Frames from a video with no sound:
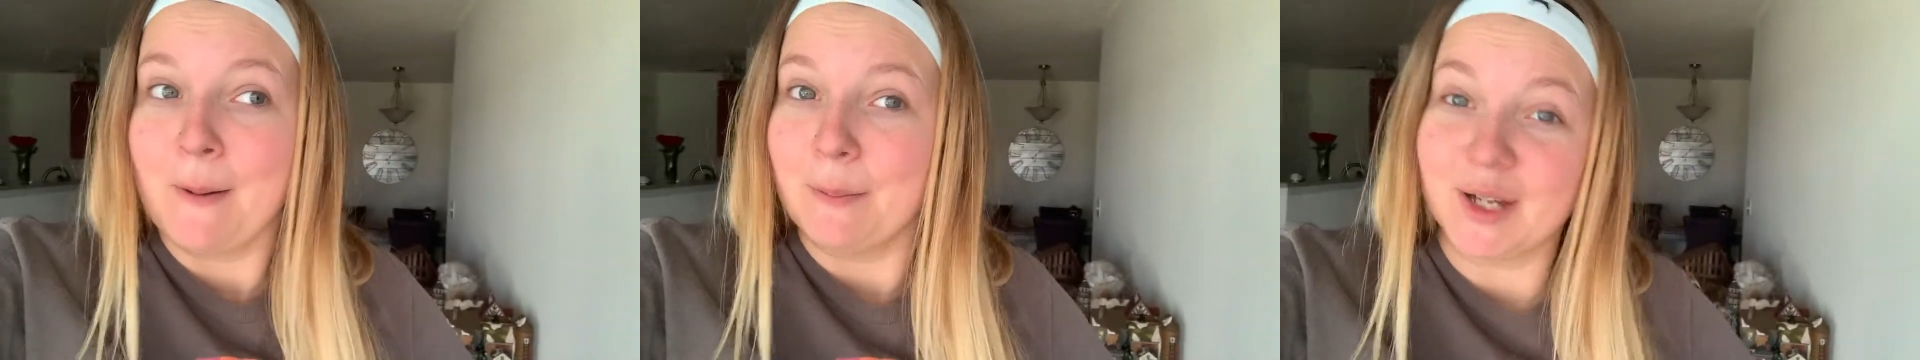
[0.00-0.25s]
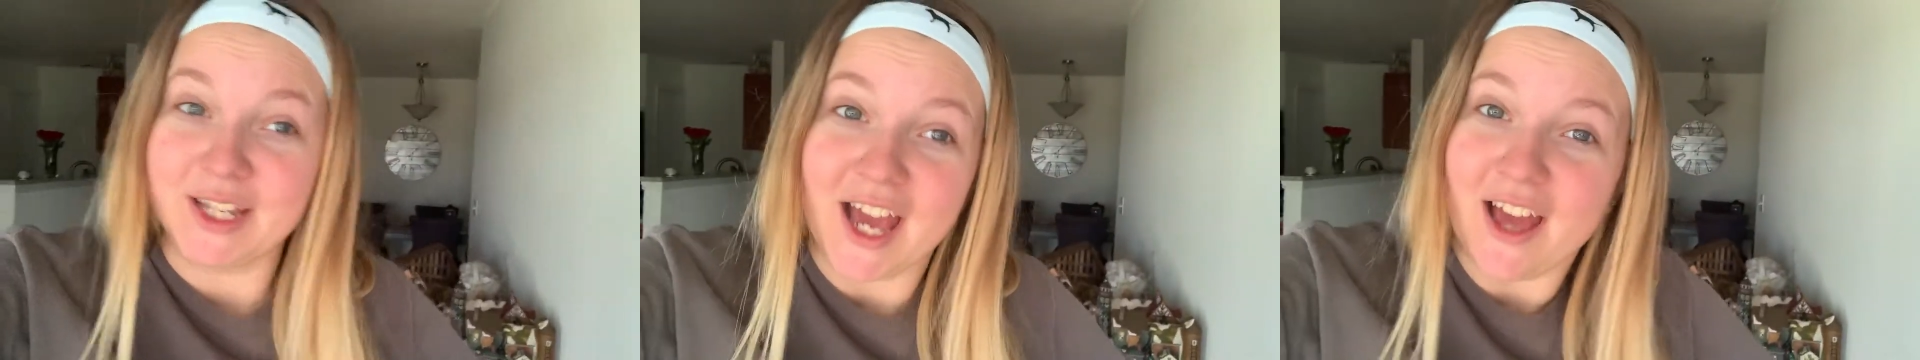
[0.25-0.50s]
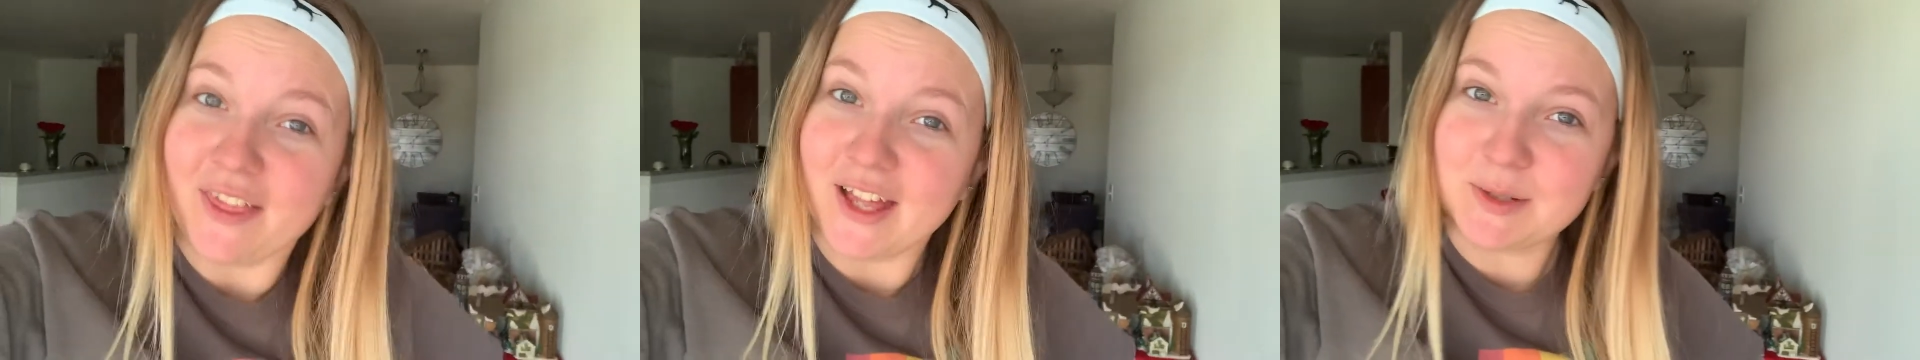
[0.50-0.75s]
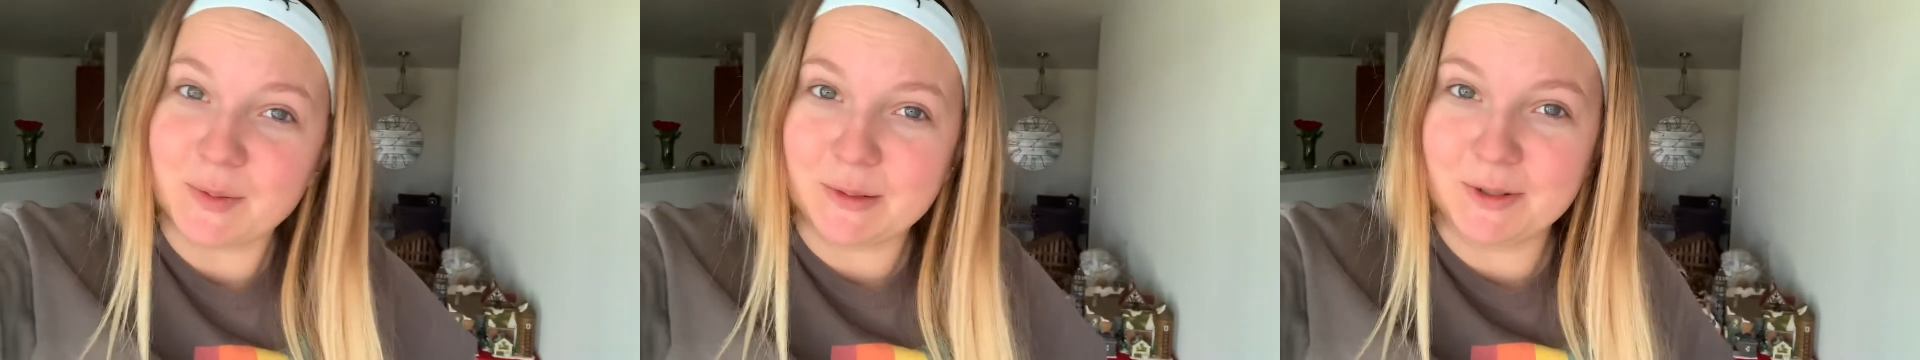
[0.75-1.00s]
But yeah,
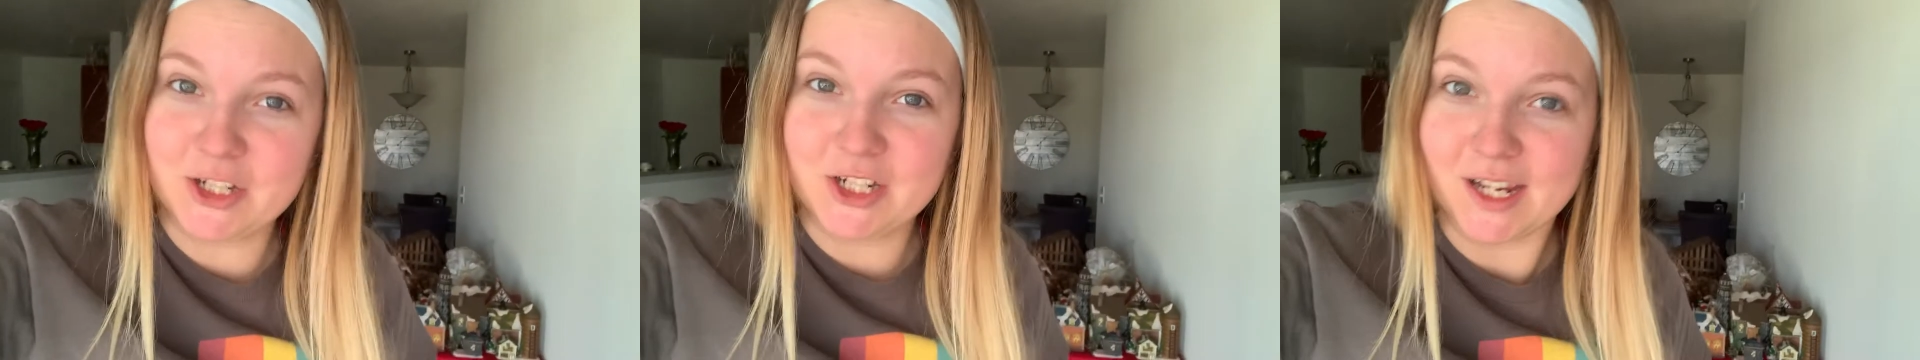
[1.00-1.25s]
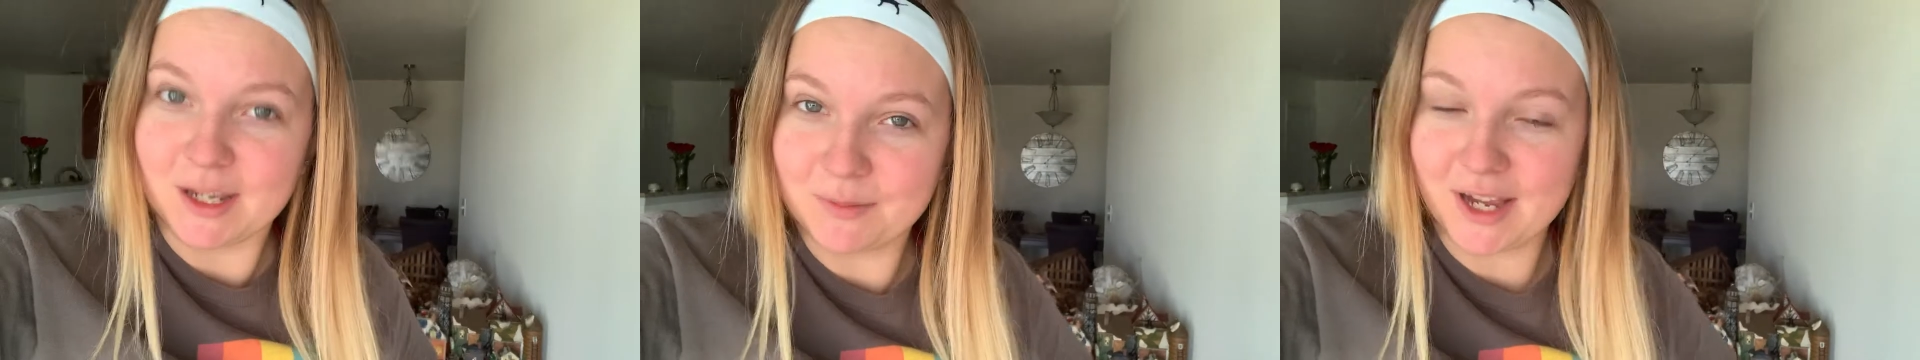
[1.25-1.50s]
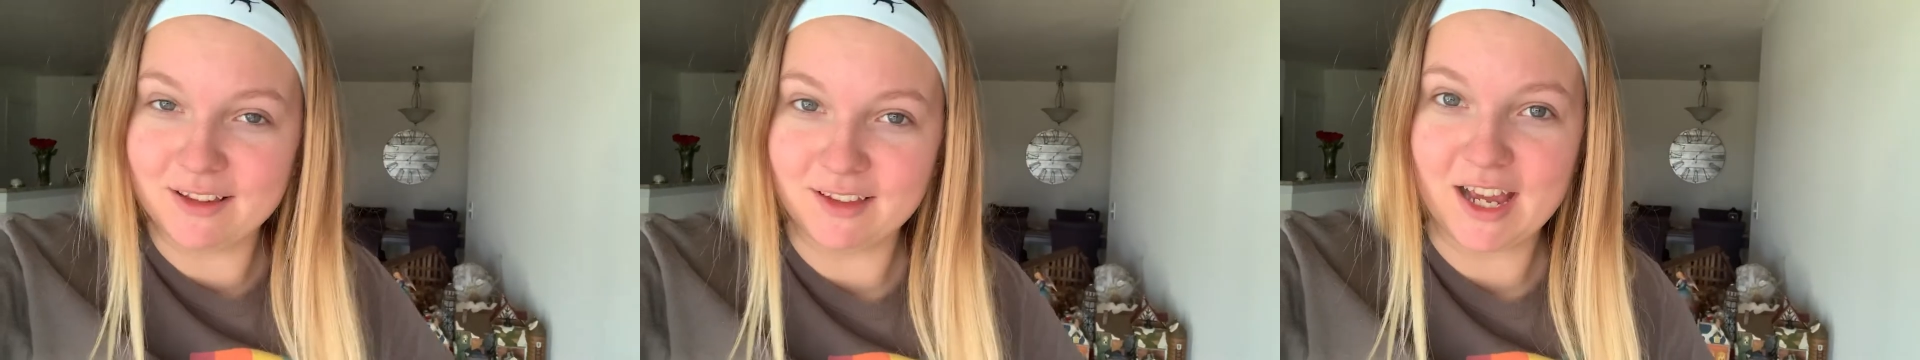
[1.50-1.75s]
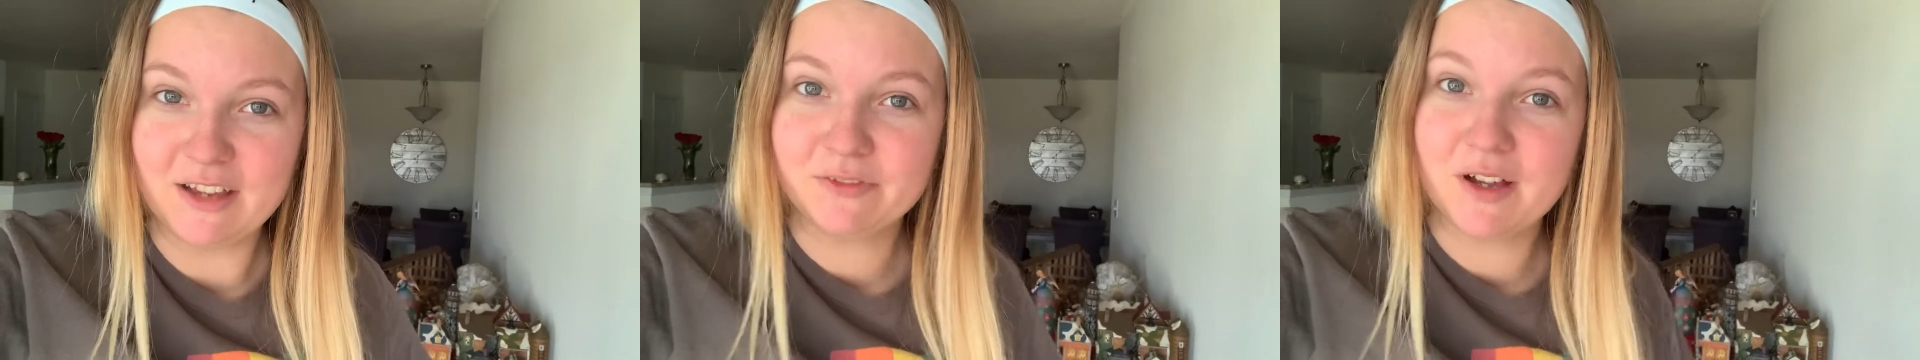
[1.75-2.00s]
that's pretty much a day in my
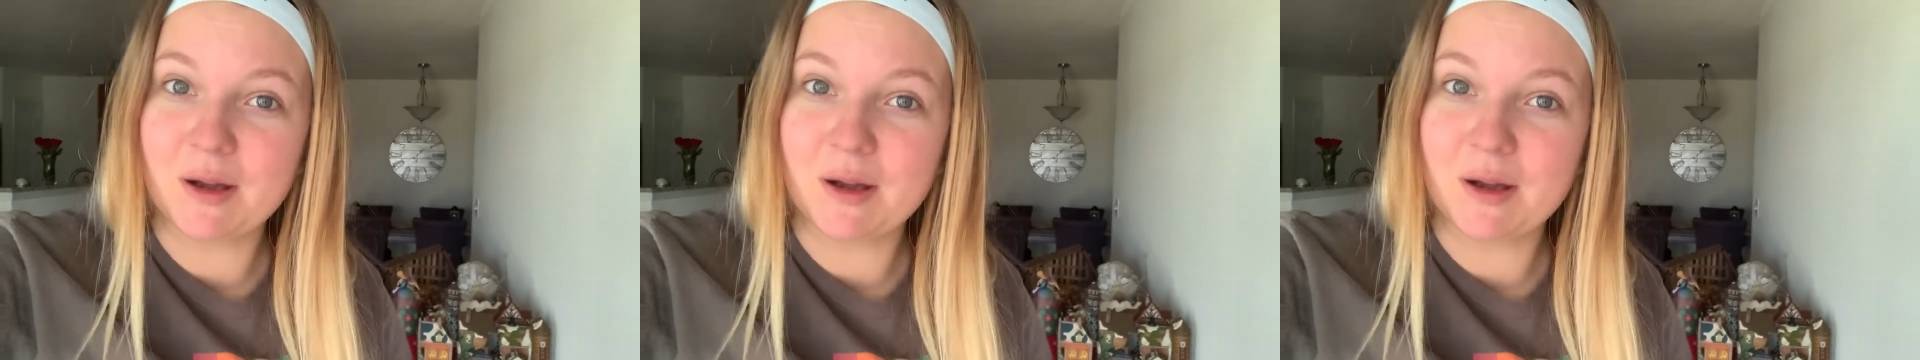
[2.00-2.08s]
life.